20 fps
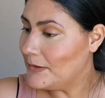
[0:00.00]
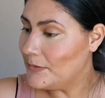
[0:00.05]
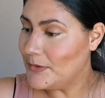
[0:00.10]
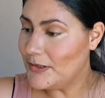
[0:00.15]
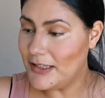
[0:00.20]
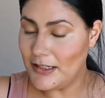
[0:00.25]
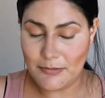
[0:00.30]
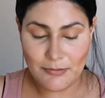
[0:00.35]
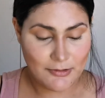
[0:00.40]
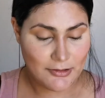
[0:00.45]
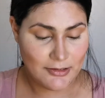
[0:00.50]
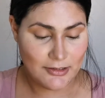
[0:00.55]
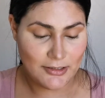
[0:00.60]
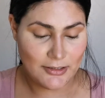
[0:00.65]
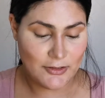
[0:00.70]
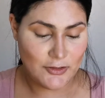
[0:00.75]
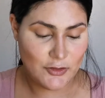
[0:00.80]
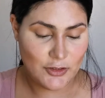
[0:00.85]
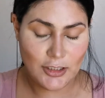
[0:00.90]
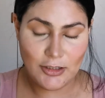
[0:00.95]
put them on the
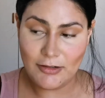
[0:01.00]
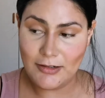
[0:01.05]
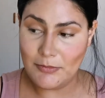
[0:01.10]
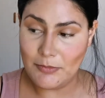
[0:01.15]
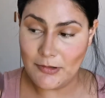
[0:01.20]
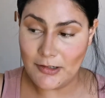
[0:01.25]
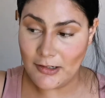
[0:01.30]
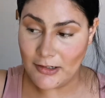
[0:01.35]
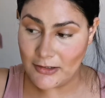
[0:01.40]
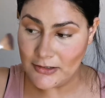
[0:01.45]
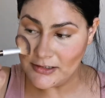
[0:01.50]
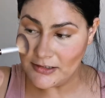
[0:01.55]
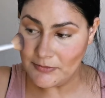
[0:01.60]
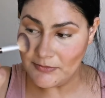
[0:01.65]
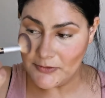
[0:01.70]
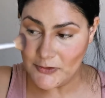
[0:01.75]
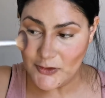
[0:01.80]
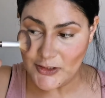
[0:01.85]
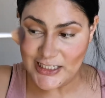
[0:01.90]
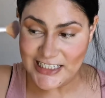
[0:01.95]
cherry
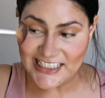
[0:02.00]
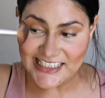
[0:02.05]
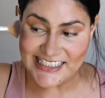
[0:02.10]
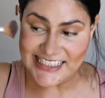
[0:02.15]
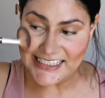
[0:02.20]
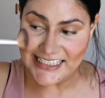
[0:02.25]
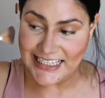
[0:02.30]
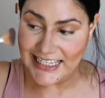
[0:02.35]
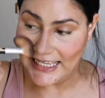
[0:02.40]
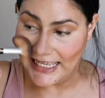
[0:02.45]
blossom cheeks.